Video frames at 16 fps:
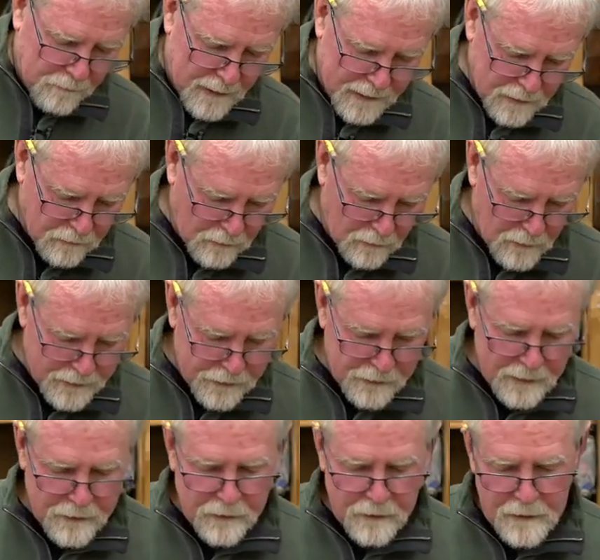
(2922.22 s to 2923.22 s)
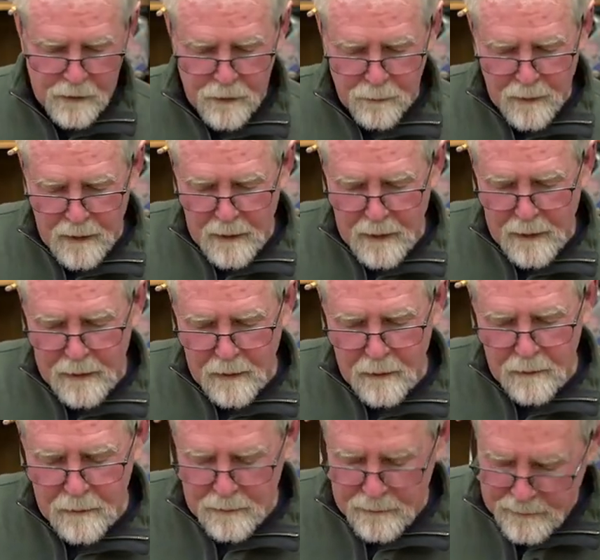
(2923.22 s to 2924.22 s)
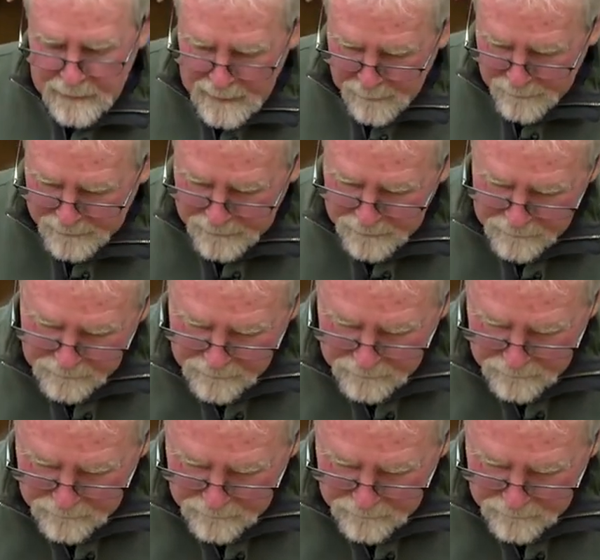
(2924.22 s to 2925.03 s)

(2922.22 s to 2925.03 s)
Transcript: micro adjust this by tapping it